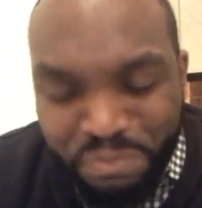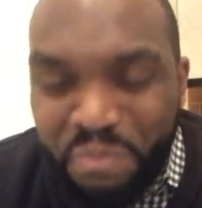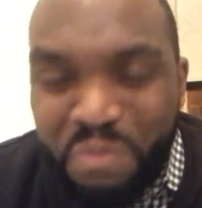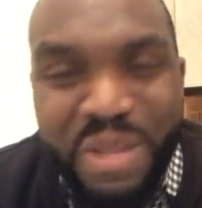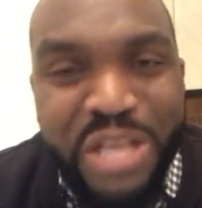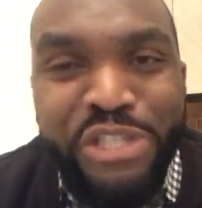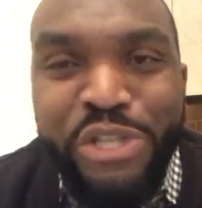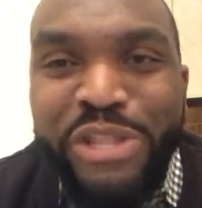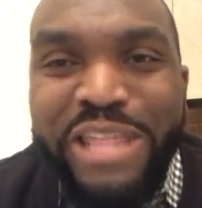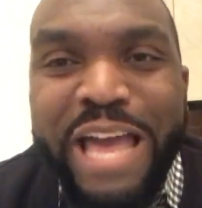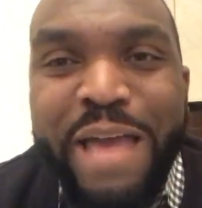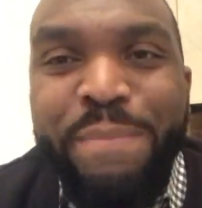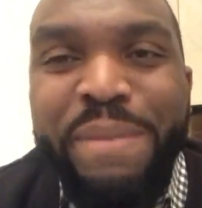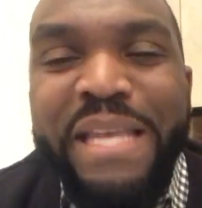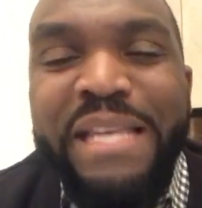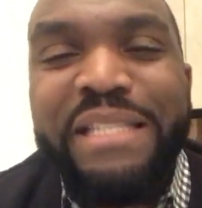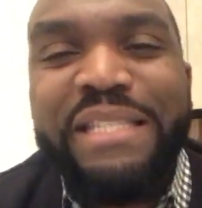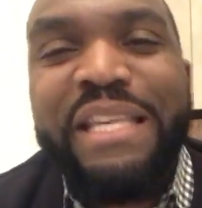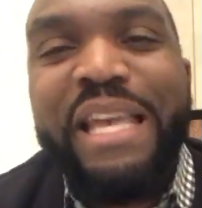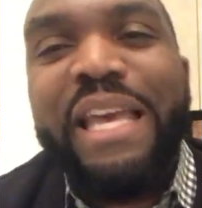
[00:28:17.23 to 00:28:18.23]
So that
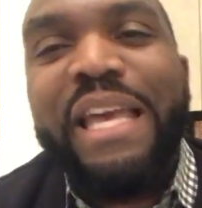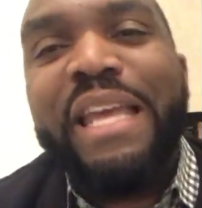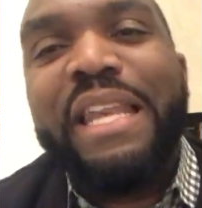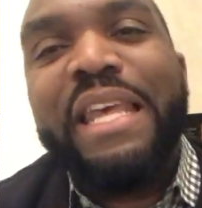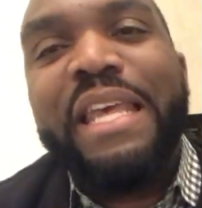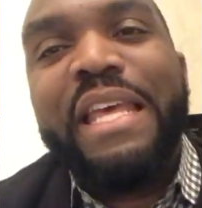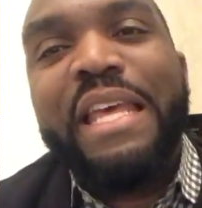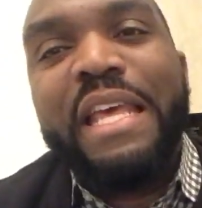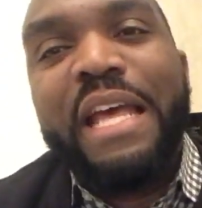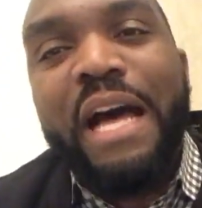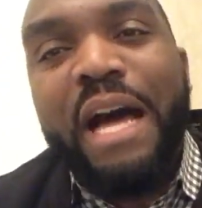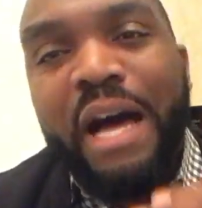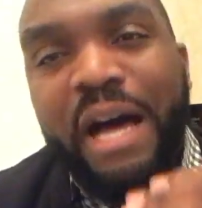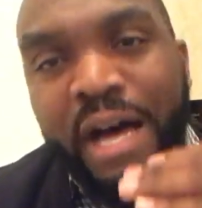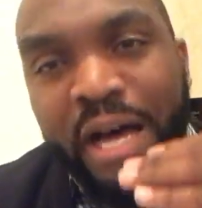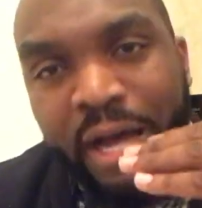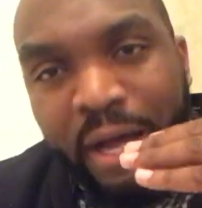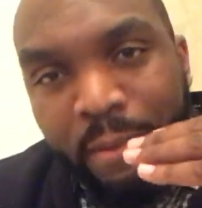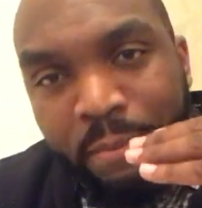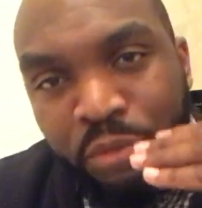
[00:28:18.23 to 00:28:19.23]
being said,
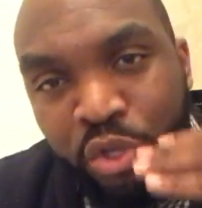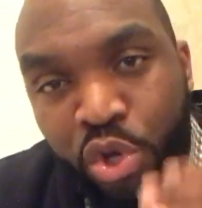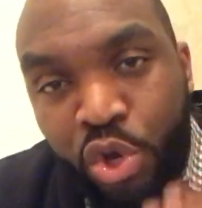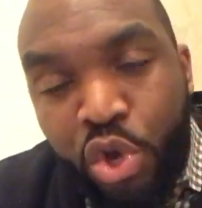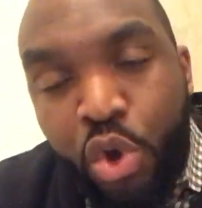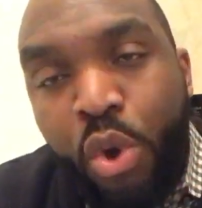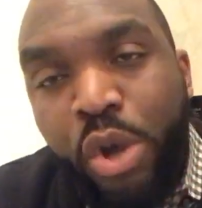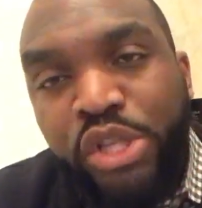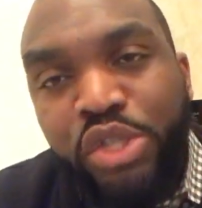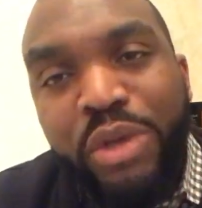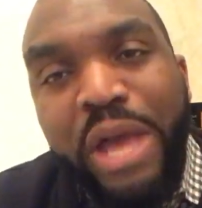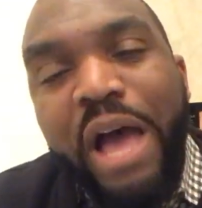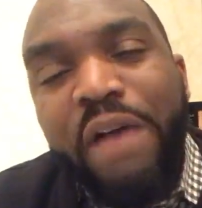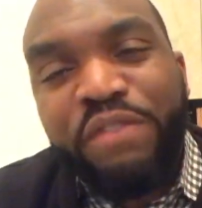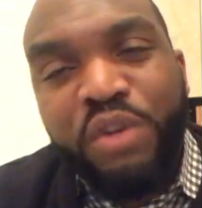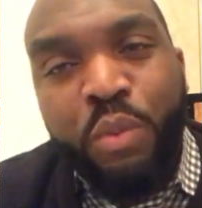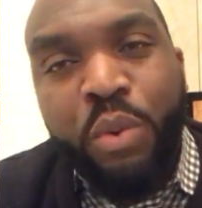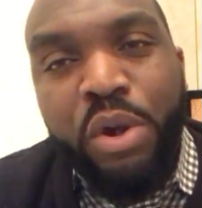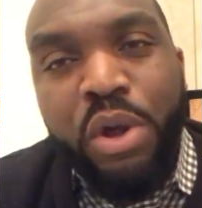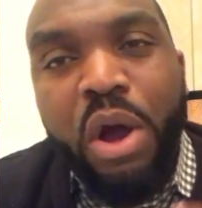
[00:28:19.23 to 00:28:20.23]
you're going to have
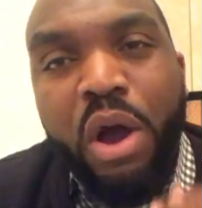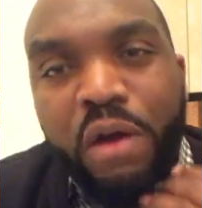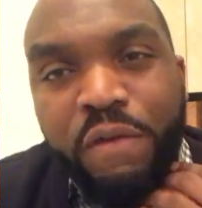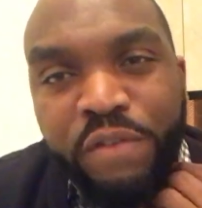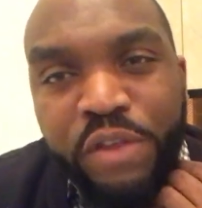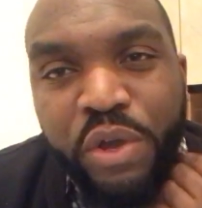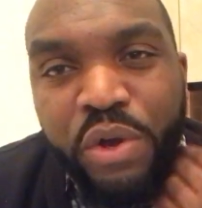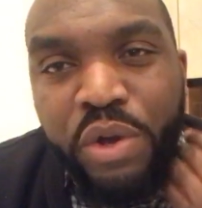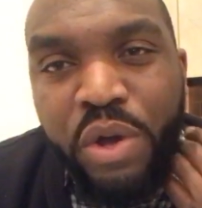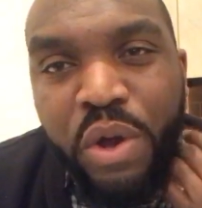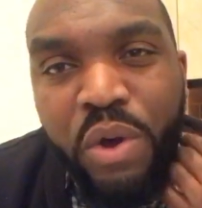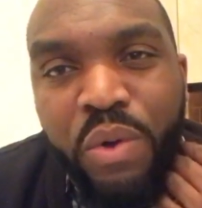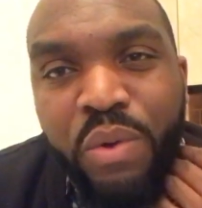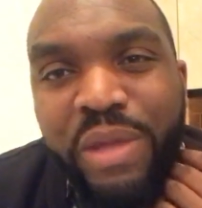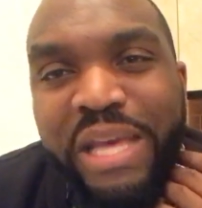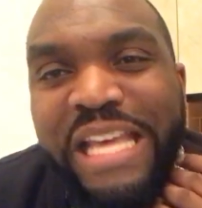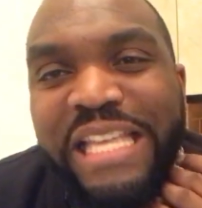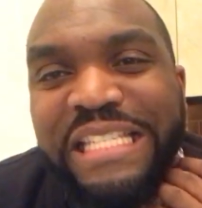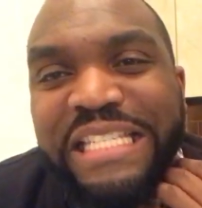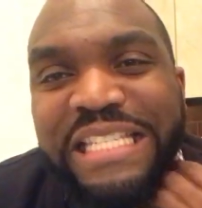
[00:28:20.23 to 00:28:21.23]
to work hard for your
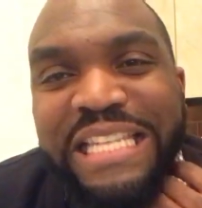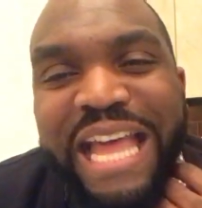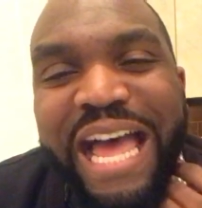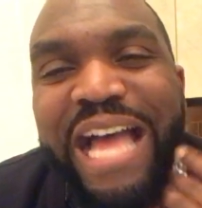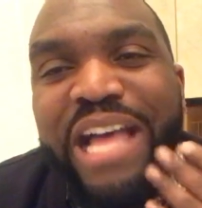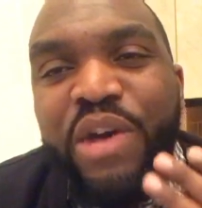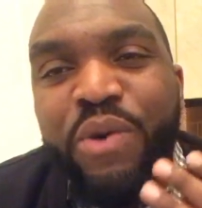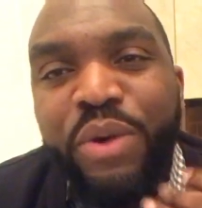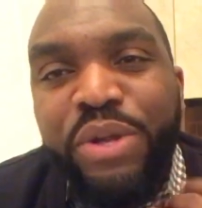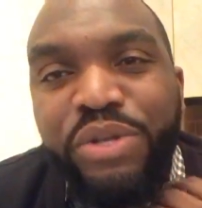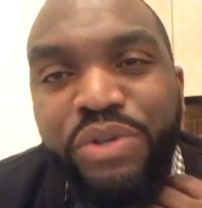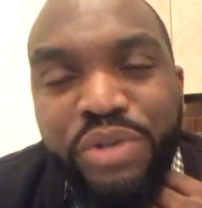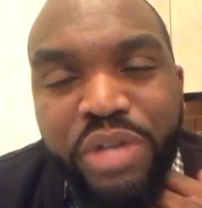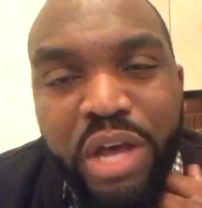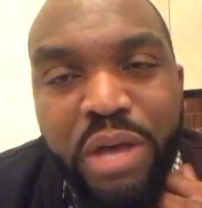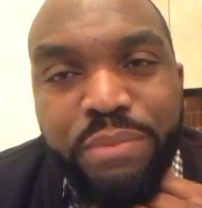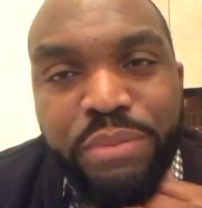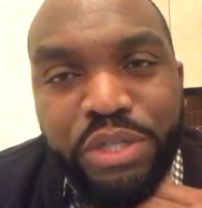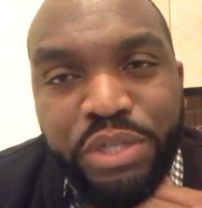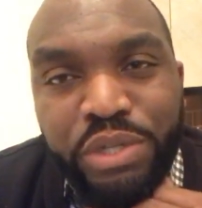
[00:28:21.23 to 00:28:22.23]
goal. It's not going to
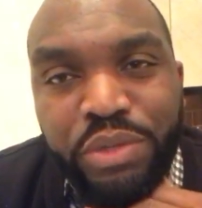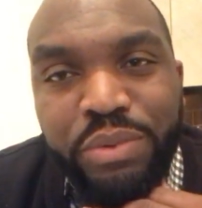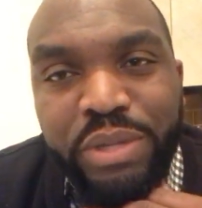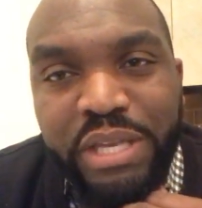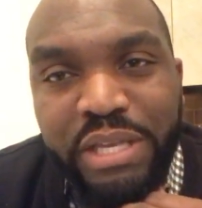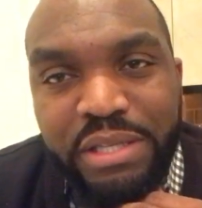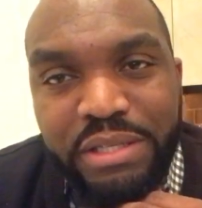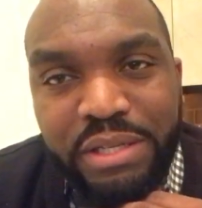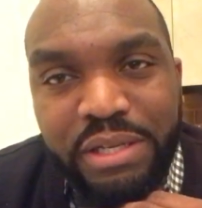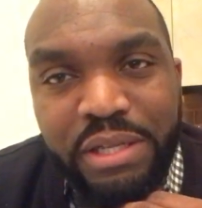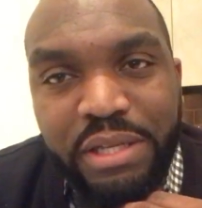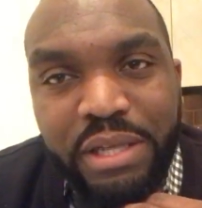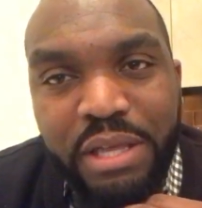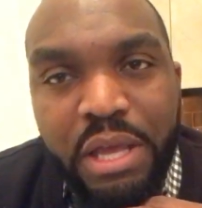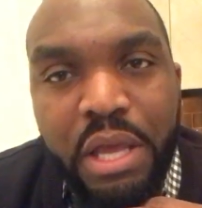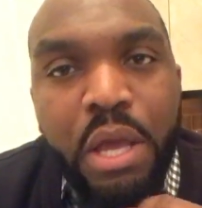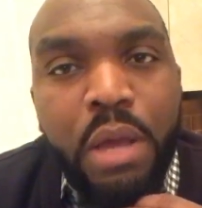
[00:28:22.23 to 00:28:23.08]
come to you easily.